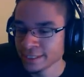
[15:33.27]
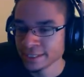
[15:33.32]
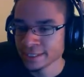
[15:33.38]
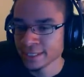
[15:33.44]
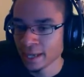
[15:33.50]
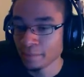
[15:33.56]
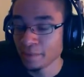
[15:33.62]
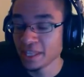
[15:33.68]

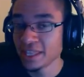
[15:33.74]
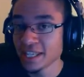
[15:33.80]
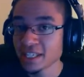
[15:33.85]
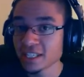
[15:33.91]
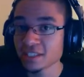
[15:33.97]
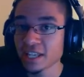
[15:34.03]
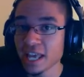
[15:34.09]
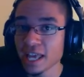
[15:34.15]
I mean,
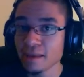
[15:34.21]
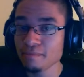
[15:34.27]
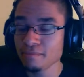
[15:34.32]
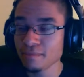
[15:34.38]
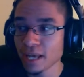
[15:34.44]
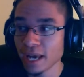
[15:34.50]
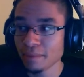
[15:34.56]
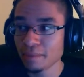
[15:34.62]
this game.
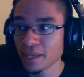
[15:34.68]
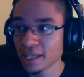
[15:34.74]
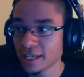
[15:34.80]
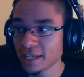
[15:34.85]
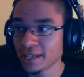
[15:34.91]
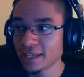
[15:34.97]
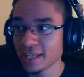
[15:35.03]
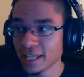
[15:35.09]
I
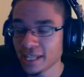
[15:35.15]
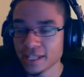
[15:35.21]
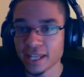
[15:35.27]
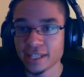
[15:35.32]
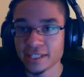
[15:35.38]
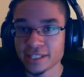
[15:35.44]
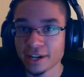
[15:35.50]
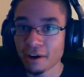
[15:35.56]
mean, it,
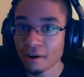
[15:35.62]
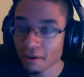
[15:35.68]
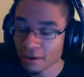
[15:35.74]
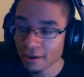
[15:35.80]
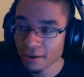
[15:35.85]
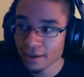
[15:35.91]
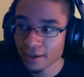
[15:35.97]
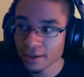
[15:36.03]
it's
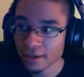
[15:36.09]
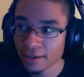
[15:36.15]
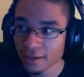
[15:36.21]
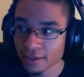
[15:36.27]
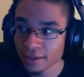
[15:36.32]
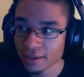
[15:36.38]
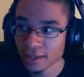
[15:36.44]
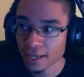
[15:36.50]
hard,
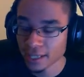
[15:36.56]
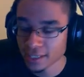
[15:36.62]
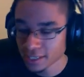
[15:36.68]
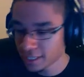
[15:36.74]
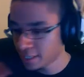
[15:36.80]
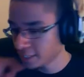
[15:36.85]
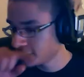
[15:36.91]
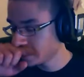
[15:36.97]
as
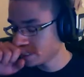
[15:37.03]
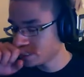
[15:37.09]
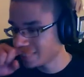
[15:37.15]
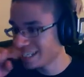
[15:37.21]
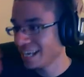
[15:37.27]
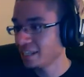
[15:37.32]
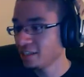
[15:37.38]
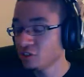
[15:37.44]
in it's it's
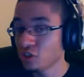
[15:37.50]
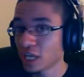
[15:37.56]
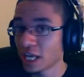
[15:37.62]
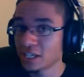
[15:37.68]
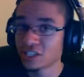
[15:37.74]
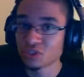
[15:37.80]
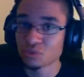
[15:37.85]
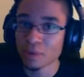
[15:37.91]
challenge. You can't
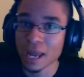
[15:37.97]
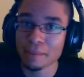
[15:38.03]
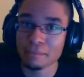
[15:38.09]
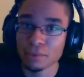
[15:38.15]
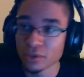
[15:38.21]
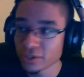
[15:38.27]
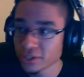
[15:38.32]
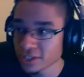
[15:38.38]
just
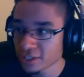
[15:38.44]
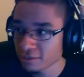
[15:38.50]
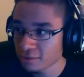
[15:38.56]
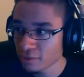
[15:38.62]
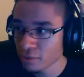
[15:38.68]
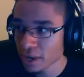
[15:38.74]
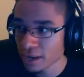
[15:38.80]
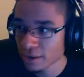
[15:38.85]
ramble yourself
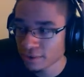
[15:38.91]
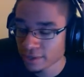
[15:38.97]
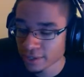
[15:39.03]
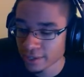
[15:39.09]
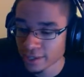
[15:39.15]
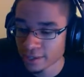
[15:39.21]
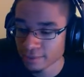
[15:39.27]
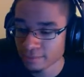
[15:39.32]
around.
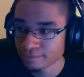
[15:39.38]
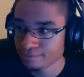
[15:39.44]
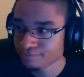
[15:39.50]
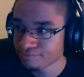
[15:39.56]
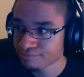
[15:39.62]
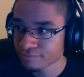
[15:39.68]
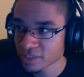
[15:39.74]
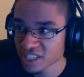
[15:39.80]
Um,
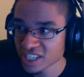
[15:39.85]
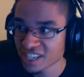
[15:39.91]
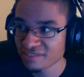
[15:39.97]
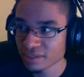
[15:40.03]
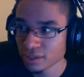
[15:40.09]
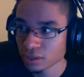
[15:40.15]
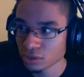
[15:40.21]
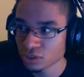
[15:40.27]

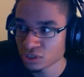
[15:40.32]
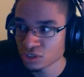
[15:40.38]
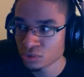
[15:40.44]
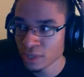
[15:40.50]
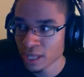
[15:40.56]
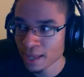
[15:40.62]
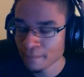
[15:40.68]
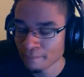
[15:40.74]
difficult to do
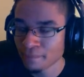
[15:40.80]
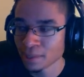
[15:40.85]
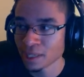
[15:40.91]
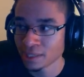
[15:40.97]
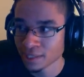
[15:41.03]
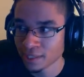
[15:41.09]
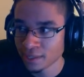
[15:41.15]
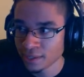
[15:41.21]
that.
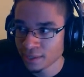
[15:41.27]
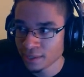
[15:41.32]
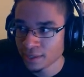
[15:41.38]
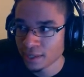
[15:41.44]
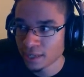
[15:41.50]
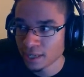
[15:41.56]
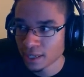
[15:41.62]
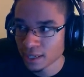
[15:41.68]
But
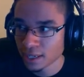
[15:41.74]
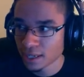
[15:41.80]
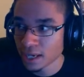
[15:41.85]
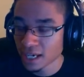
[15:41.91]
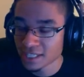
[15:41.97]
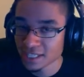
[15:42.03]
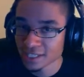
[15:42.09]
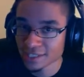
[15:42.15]
uh,
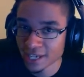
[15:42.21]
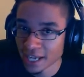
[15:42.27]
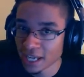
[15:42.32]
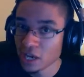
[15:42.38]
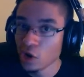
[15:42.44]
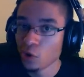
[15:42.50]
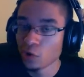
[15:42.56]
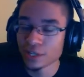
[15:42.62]
since I
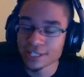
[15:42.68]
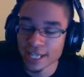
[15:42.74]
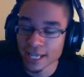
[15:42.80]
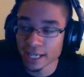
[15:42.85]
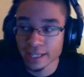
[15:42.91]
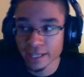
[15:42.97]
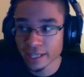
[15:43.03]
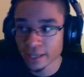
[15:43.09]
know
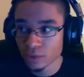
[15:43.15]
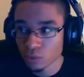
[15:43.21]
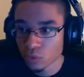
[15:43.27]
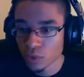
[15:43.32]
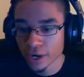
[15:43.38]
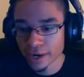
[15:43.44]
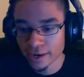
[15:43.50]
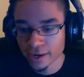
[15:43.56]
exactly
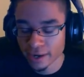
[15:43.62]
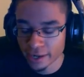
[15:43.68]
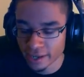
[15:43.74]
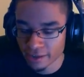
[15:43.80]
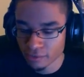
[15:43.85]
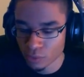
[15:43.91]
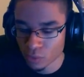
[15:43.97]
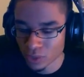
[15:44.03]
where
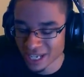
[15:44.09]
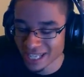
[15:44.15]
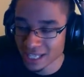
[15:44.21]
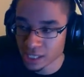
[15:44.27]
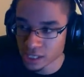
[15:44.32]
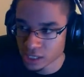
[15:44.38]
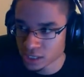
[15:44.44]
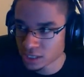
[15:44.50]
everyone
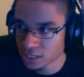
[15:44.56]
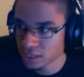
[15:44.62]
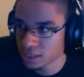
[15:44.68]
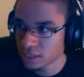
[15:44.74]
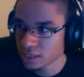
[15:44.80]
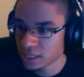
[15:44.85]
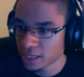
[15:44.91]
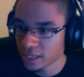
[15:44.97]
is,
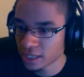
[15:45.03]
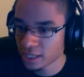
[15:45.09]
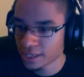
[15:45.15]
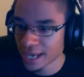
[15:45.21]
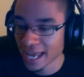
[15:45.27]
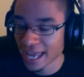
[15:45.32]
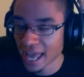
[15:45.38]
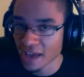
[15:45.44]
uh,
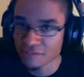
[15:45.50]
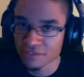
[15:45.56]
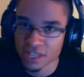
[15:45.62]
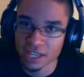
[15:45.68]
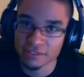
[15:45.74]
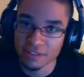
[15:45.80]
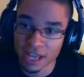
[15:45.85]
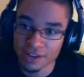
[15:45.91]
I have the
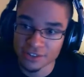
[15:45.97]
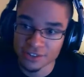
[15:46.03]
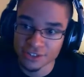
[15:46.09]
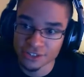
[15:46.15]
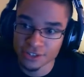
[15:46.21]
advantage.